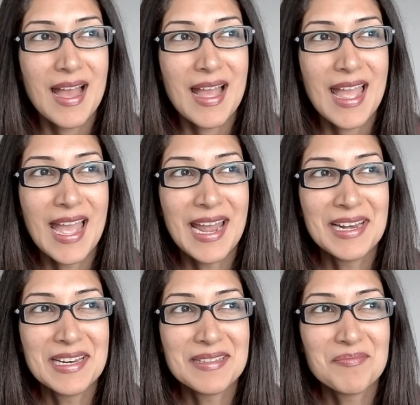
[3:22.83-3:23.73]

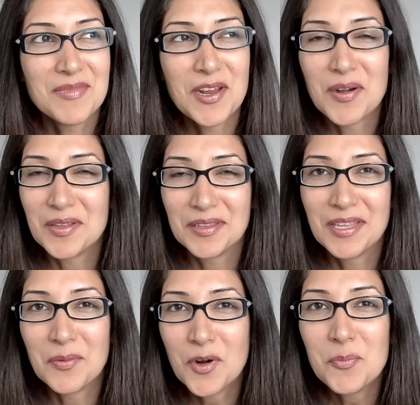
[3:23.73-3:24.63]
And
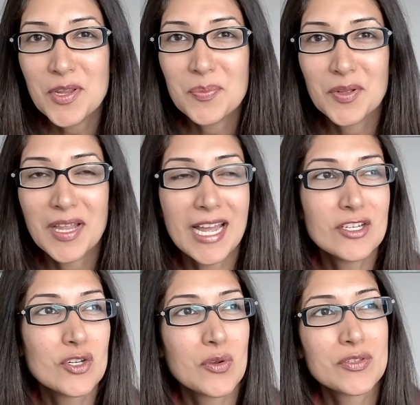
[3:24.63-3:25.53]
there were people
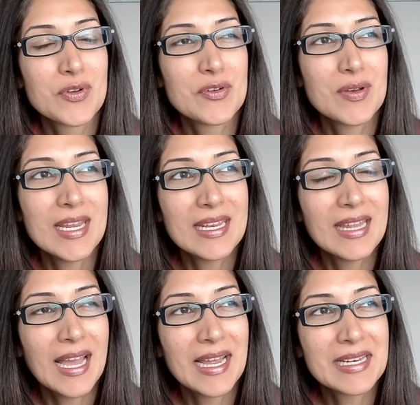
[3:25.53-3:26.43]
at Joe's retreat
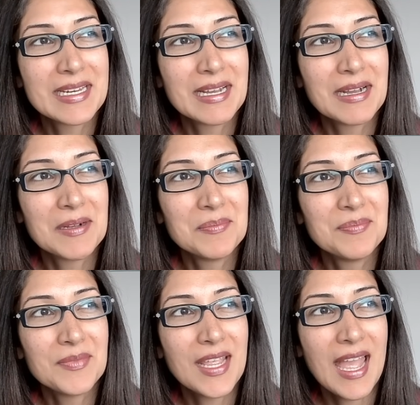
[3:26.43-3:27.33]
that
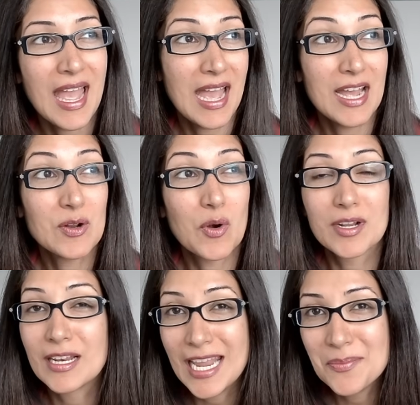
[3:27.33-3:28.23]
had or
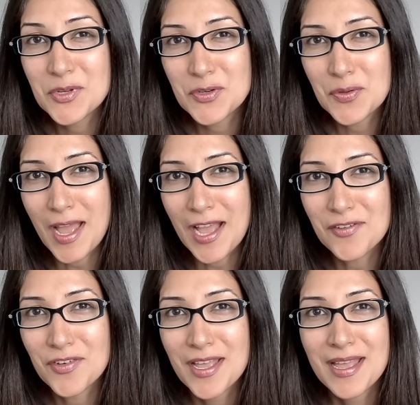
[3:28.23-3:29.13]
claimed to
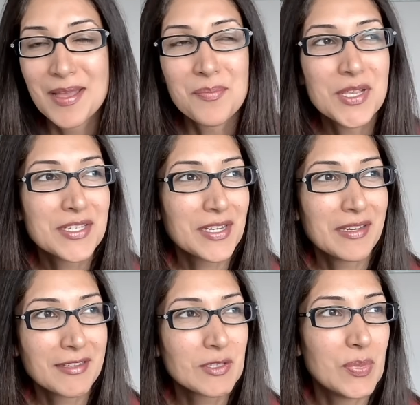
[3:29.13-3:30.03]
have
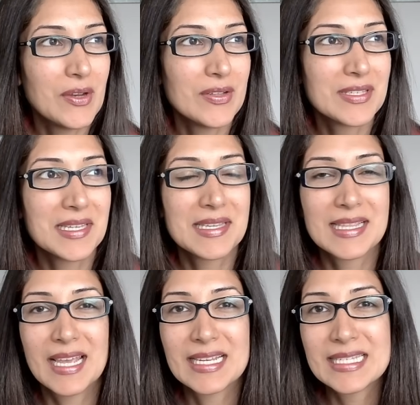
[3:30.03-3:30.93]
mystical experiences,
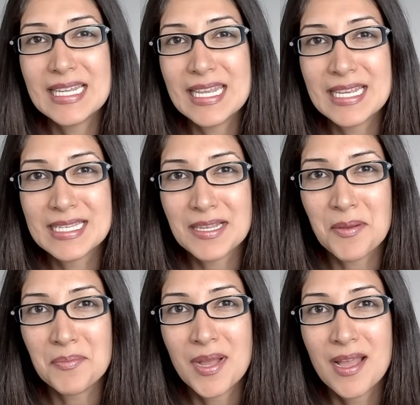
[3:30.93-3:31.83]
like seeing some